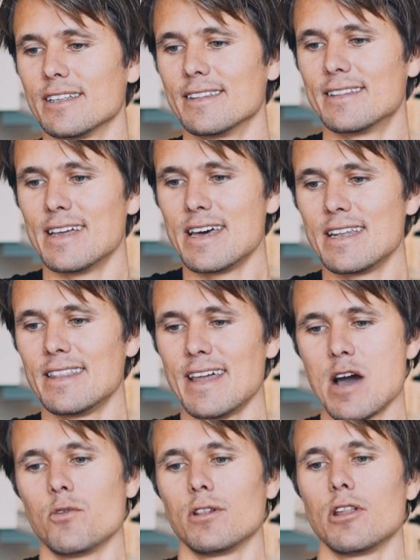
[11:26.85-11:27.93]
Then
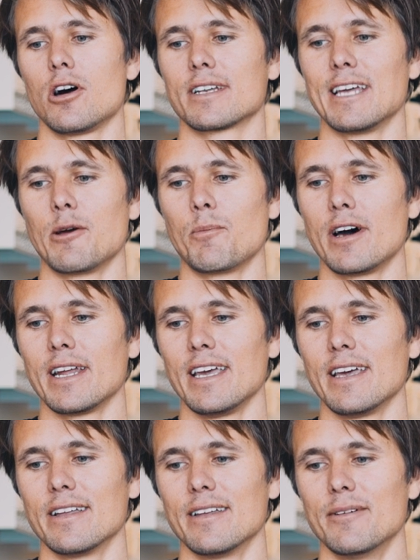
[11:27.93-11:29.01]
that will lock down
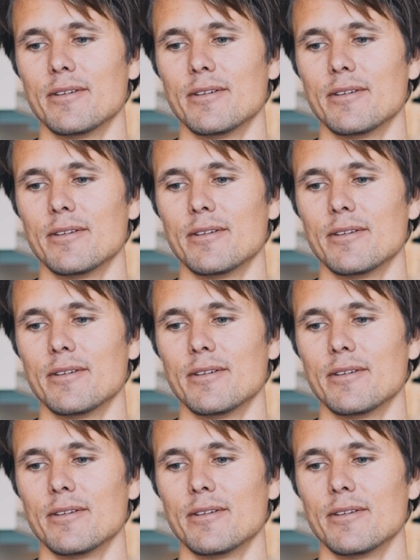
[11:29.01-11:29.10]
money